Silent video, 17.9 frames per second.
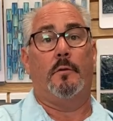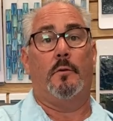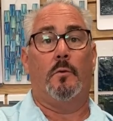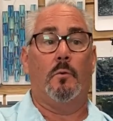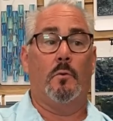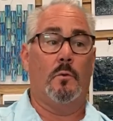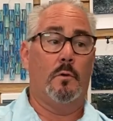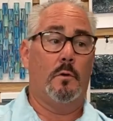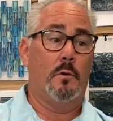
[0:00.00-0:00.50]

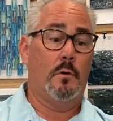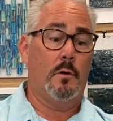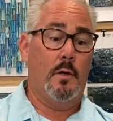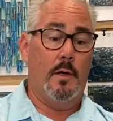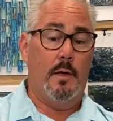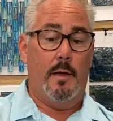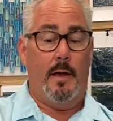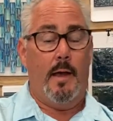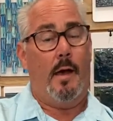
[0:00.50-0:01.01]
or
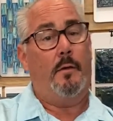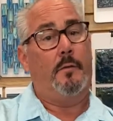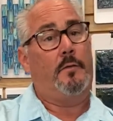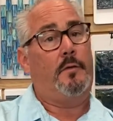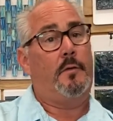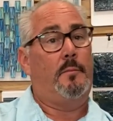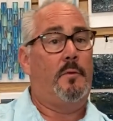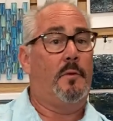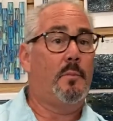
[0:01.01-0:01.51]
how
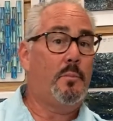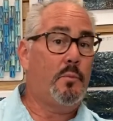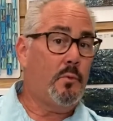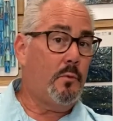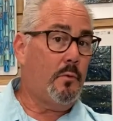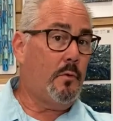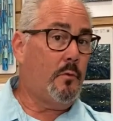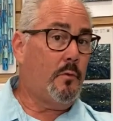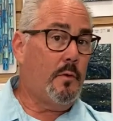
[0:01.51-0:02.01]
some of the
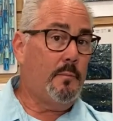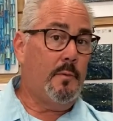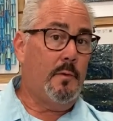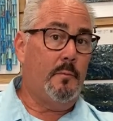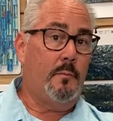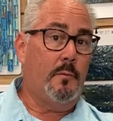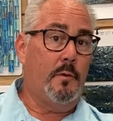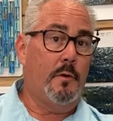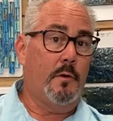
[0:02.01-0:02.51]
pool
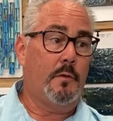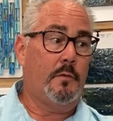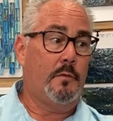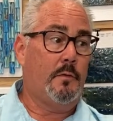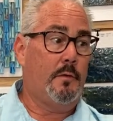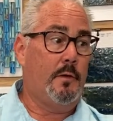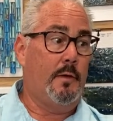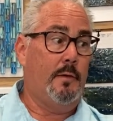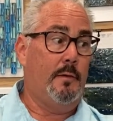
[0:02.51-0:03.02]
equipment
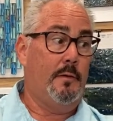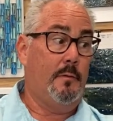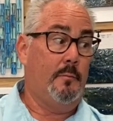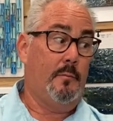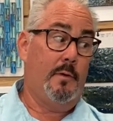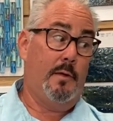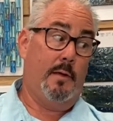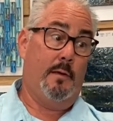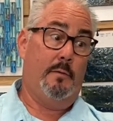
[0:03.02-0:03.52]
works. And then
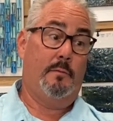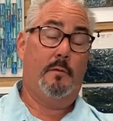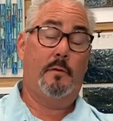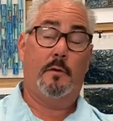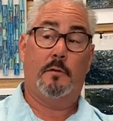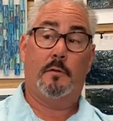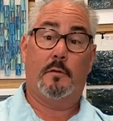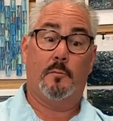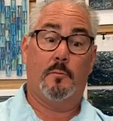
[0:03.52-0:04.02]
we have
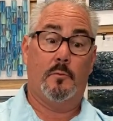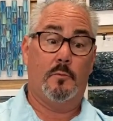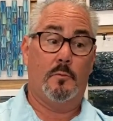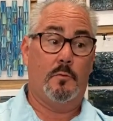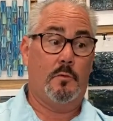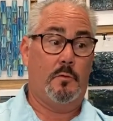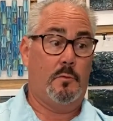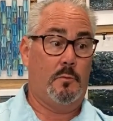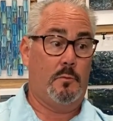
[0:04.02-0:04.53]

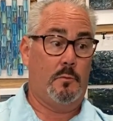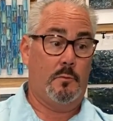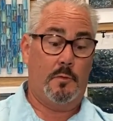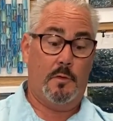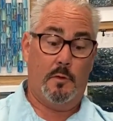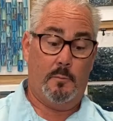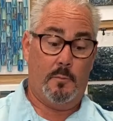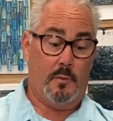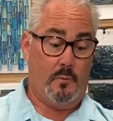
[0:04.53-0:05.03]
customers who
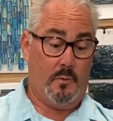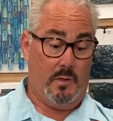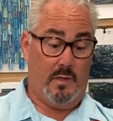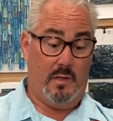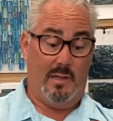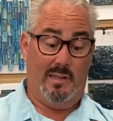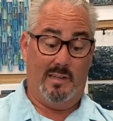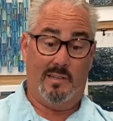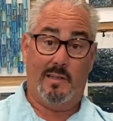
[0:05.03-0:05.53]
tell me what
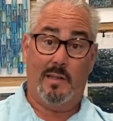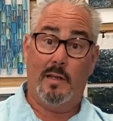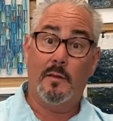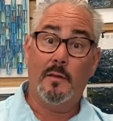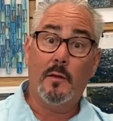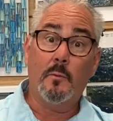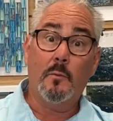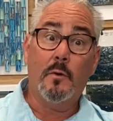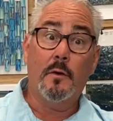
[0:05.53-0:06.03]
kind of sand
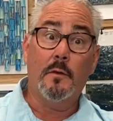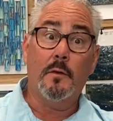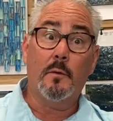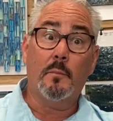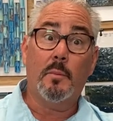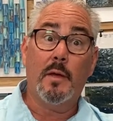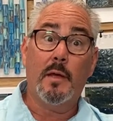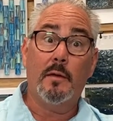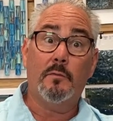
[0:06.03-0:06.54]
they want in their
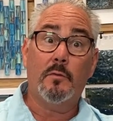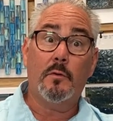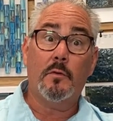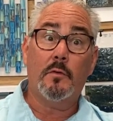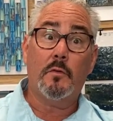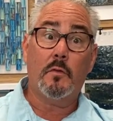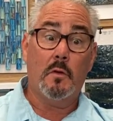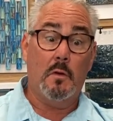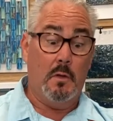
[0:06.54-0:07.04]

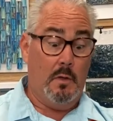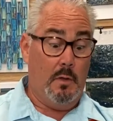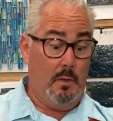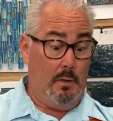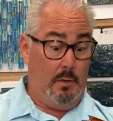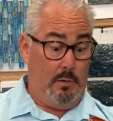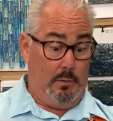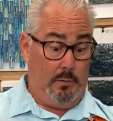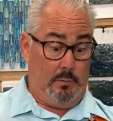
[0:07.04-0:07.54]
pavers,
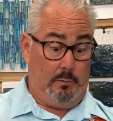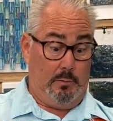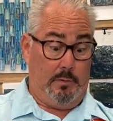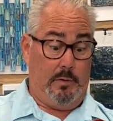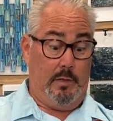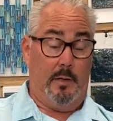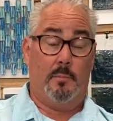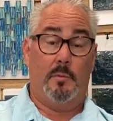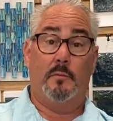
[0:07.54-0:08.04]
what
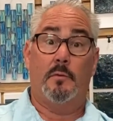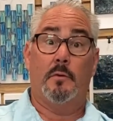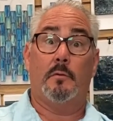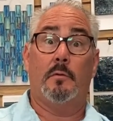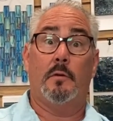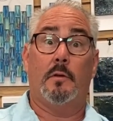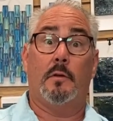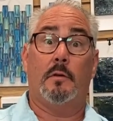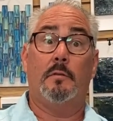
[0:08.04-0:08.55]
type of
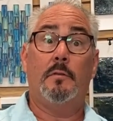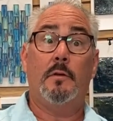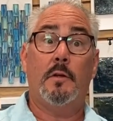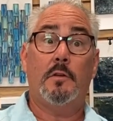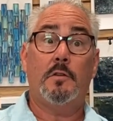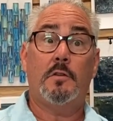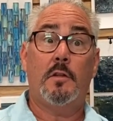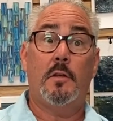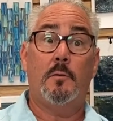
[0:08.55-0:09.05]
acrylic
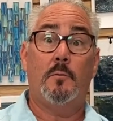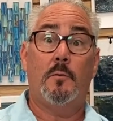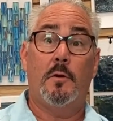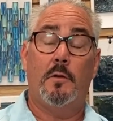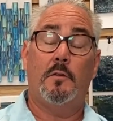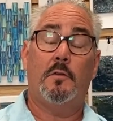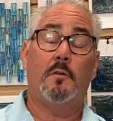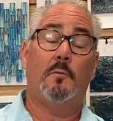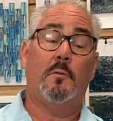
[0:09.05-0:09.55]
finish they
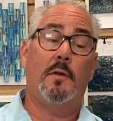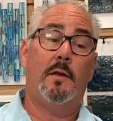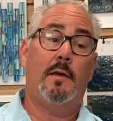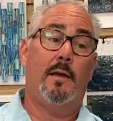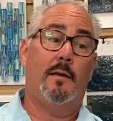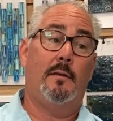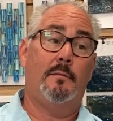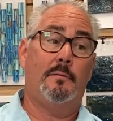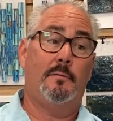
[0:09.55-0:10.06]
want. So we
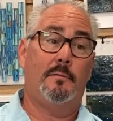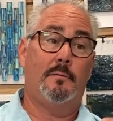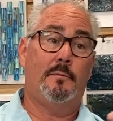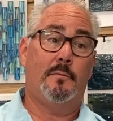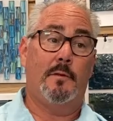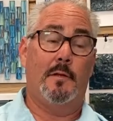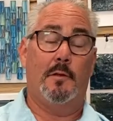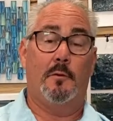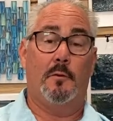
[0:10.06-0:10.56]

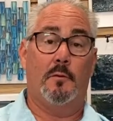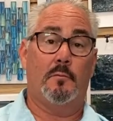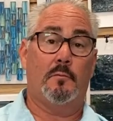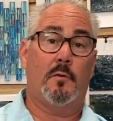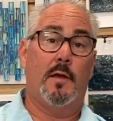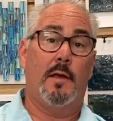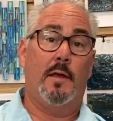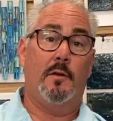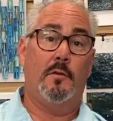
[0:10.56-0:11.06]
have, the
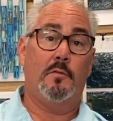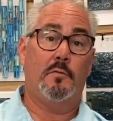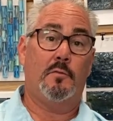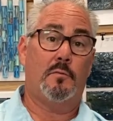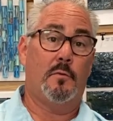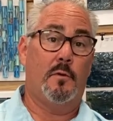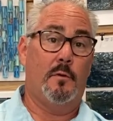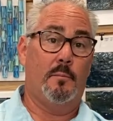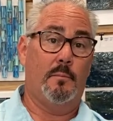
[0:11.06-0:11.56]
range
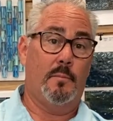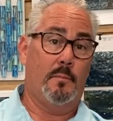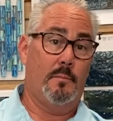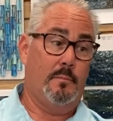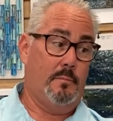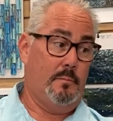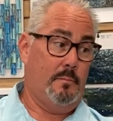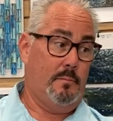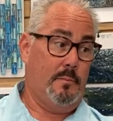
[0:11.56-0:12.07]

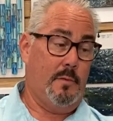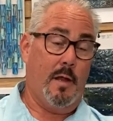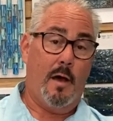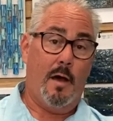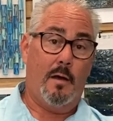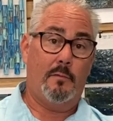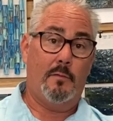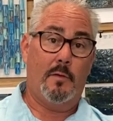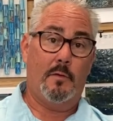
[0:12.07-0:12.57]
from
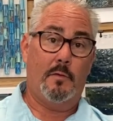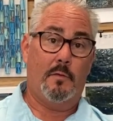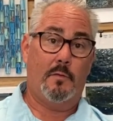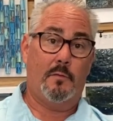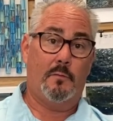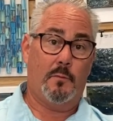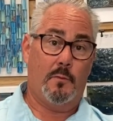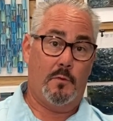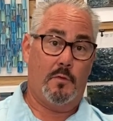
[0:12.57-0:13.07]

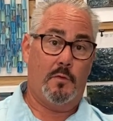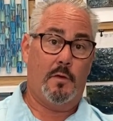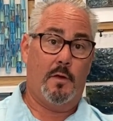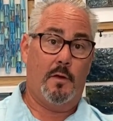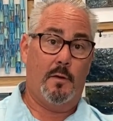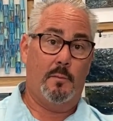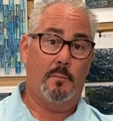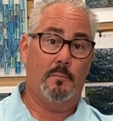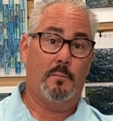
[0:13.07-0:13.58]
novice,
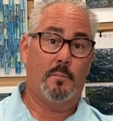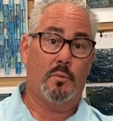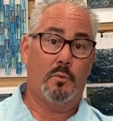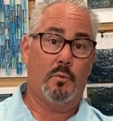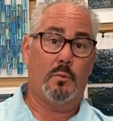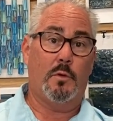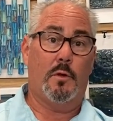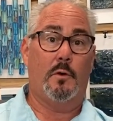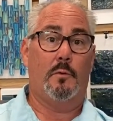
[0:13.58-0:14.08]
first-time
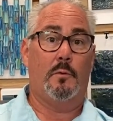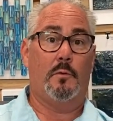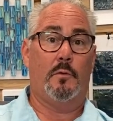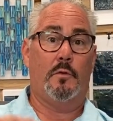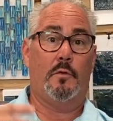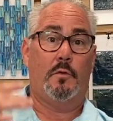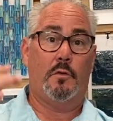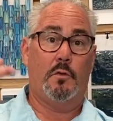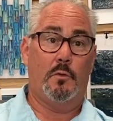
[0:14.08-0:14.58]
pool
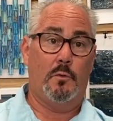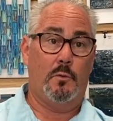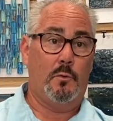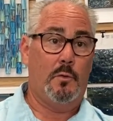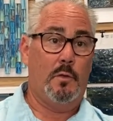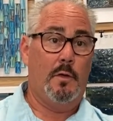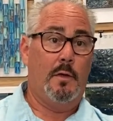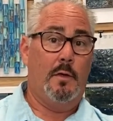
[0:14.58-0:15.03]
owners to